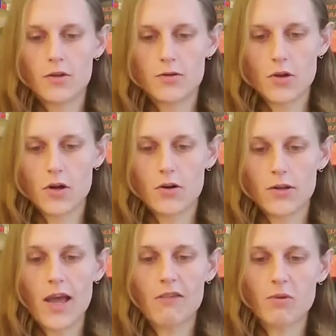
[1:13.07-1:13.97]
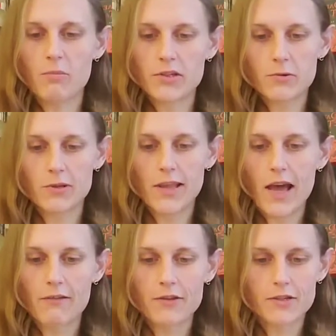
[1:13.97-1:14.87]
So yeah, I've been busy with
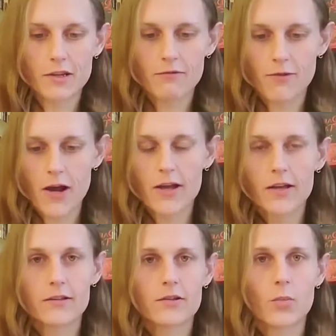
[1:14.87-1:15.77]
that, visiting friends.